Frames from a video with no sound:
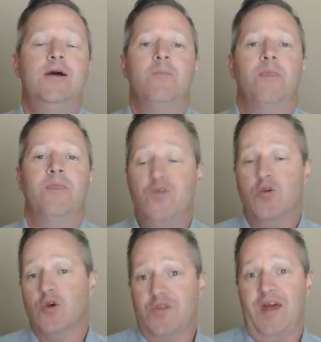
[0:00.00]
If
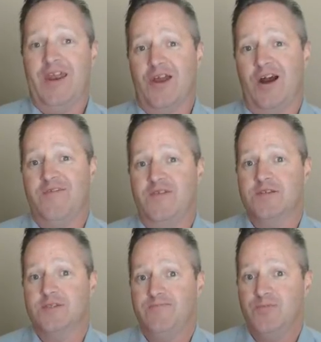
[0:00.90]
you're an orthodontic
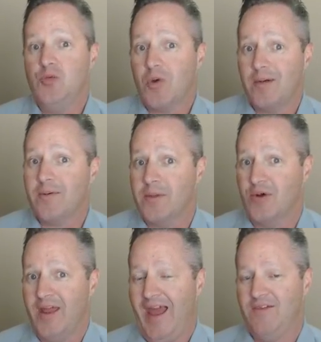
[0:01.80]
office, you probably
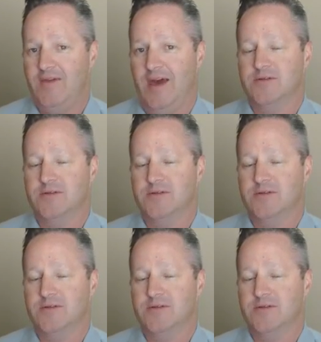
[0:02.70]
already have that.